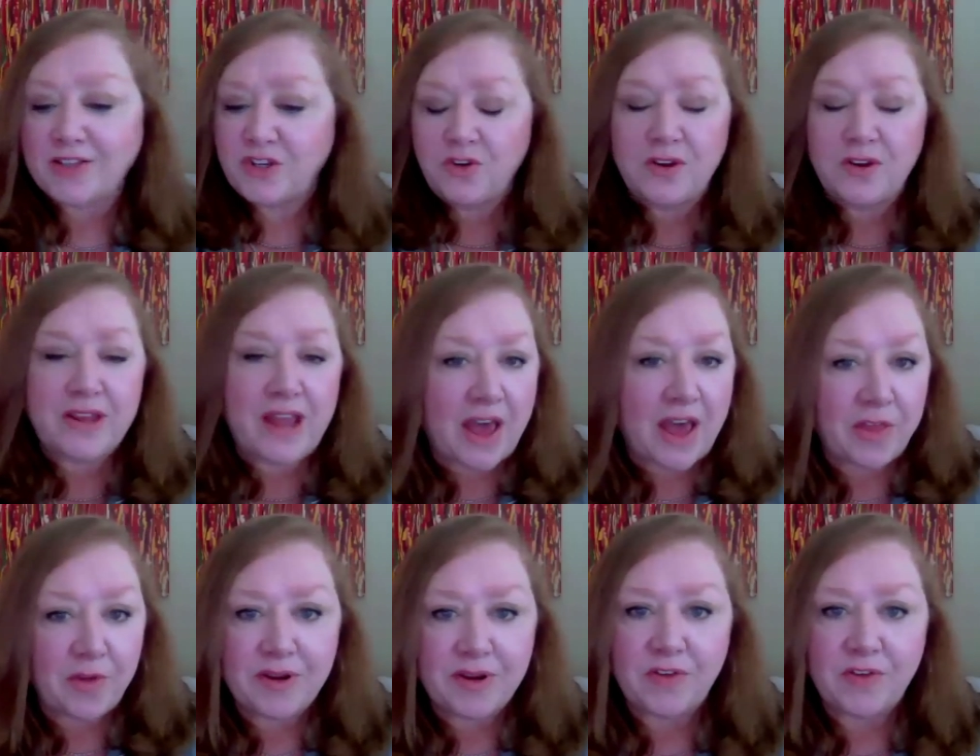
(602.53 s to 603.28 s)
and you're
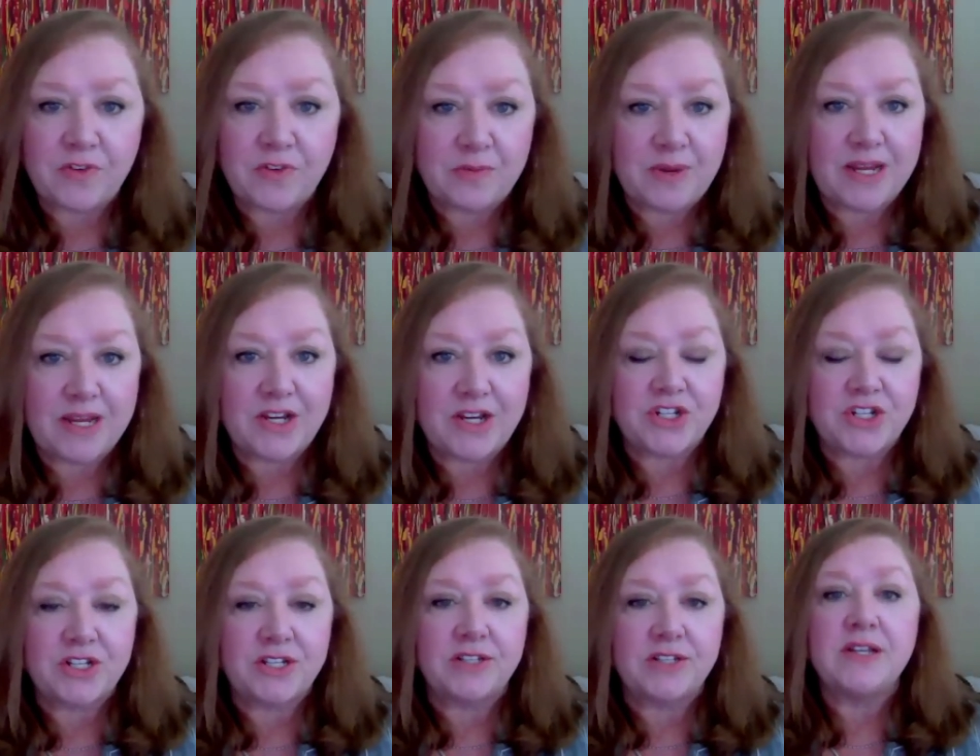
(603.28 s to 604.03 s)
gathering
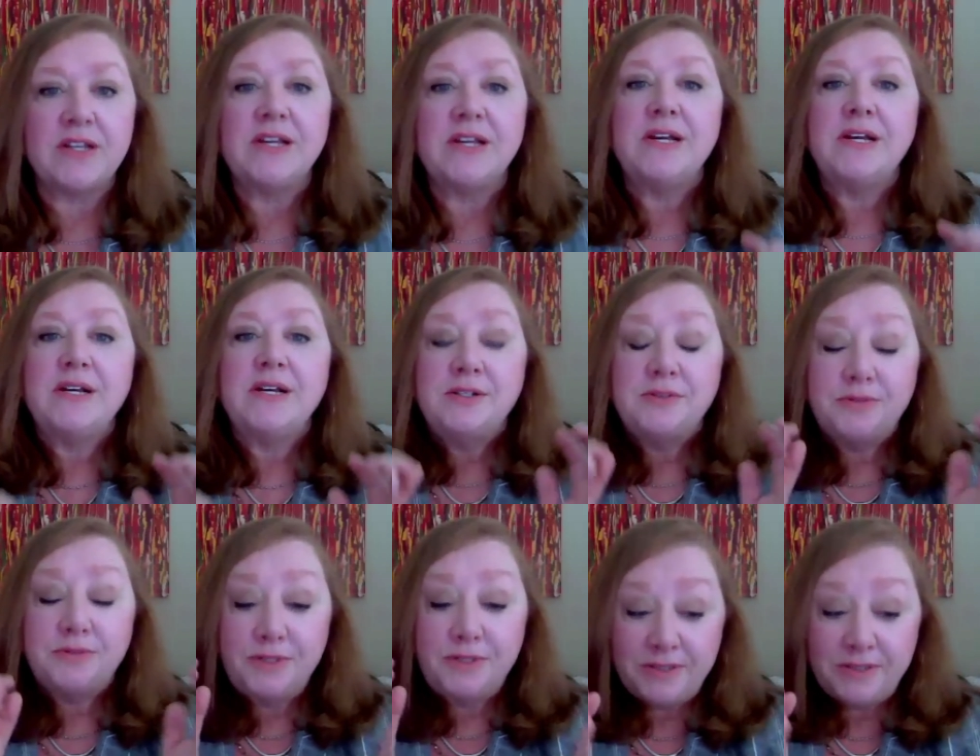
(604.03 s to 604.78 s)
information,
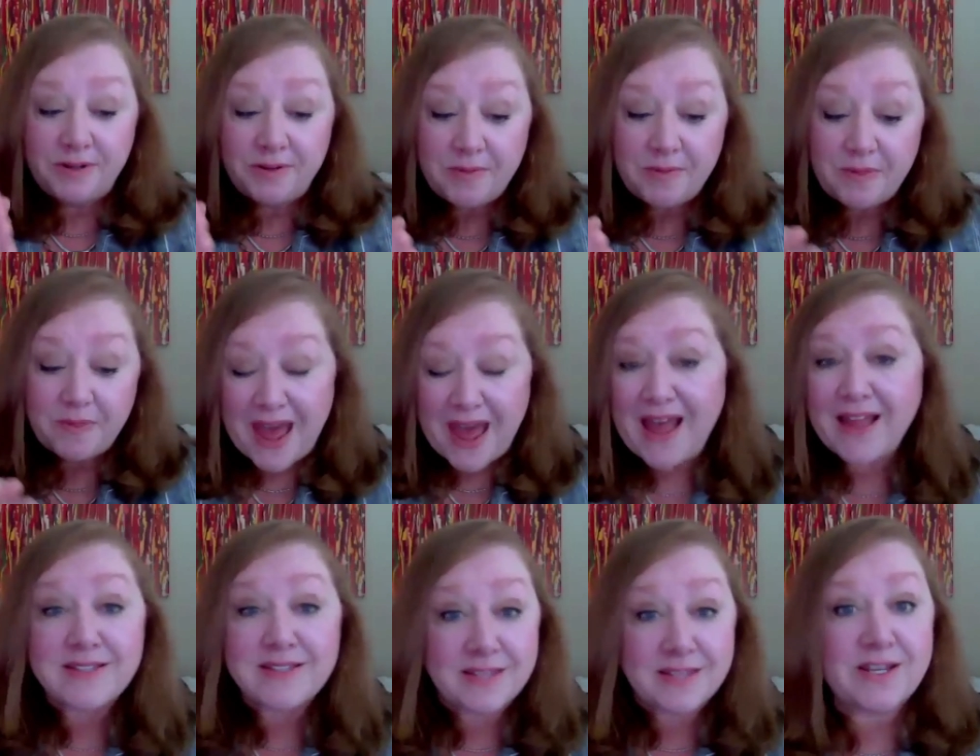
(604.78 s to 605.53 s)

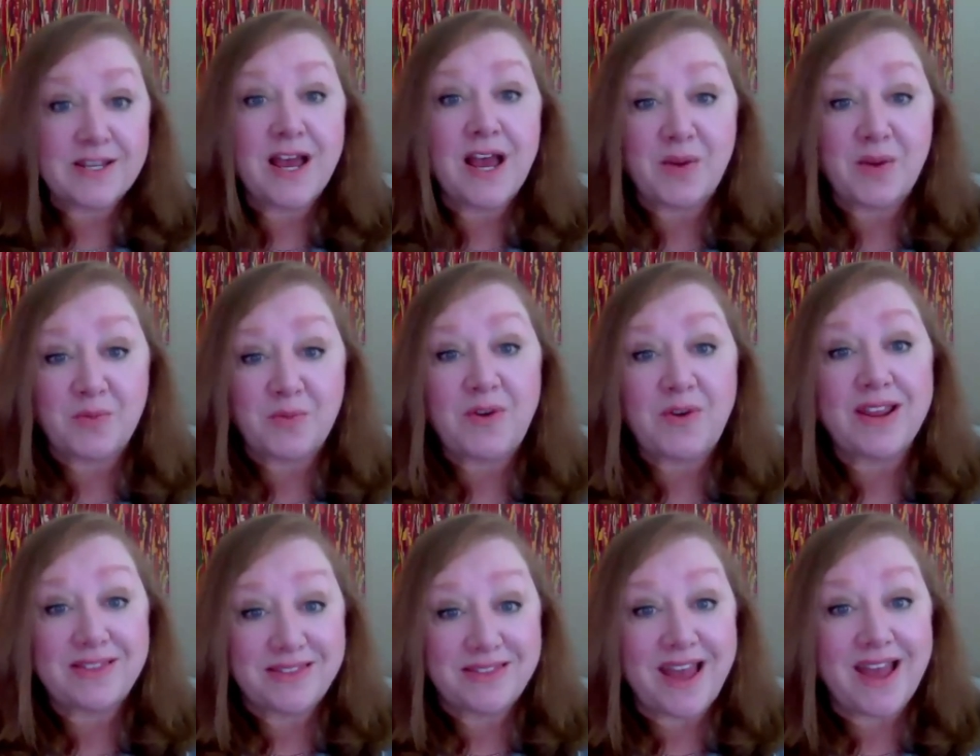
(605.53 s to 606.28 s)
that's the time
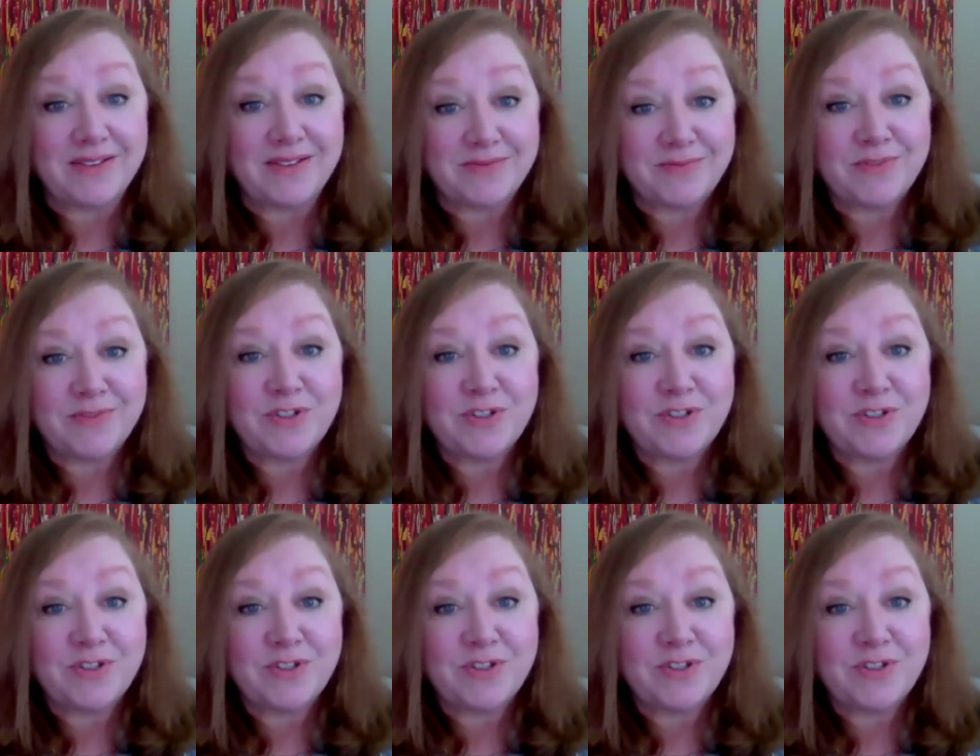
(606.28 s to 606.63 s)
right then